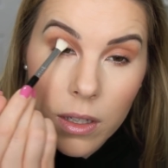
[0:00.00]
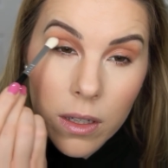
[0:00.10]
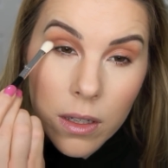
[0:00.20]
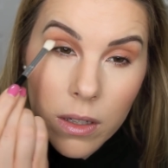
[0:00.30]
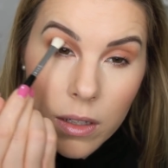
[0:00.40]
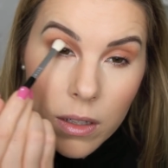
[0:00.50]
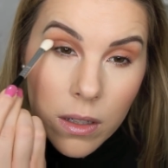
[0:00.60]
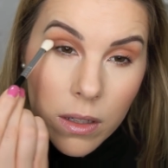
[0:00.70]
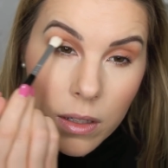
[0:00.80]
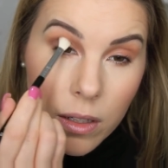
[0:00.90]

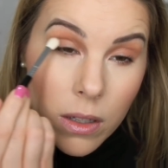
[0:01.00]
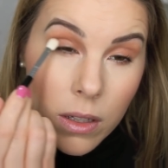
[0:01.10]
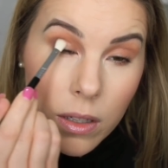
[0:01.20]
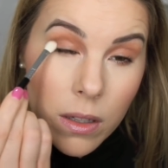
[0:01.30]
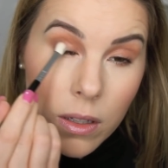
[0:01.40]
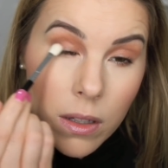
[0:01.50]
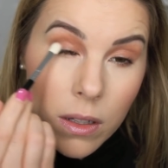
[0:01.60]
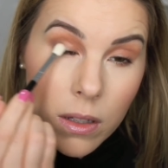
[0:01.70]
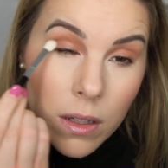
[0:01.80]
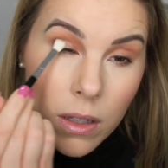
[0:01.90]

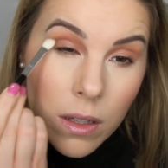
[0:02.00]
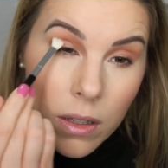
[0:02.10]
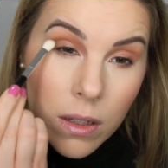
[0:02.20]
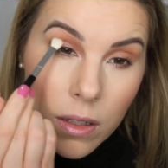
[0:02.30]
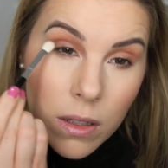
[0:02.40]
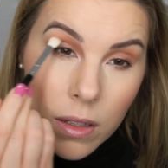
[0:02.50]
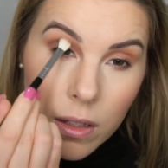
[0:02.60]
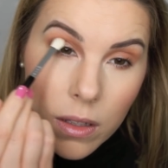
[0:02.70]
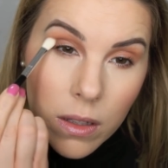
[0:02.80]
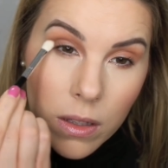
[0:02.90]

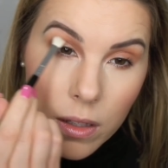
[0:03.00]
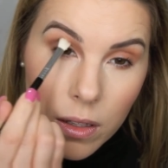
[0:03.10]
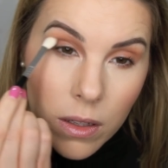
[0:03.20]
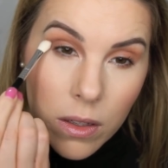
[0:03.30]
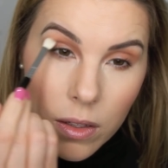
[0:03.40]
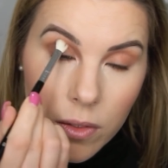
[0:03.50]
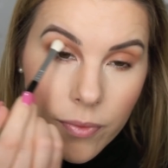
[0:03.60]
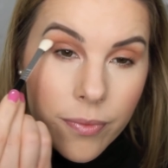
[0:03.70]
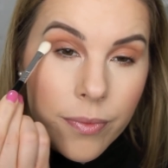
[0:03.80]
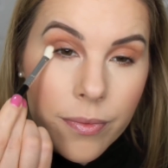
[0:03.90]

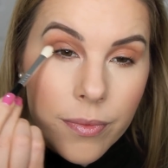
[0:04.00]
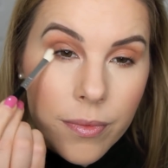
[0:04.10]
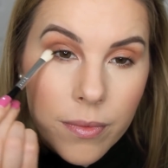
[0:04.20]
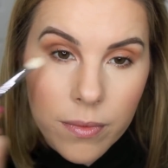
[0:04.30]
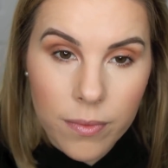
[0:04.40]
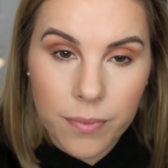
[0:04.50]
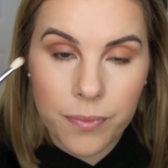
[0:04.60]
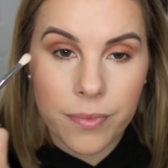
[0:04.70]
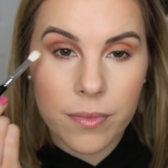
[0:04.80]
[no speech]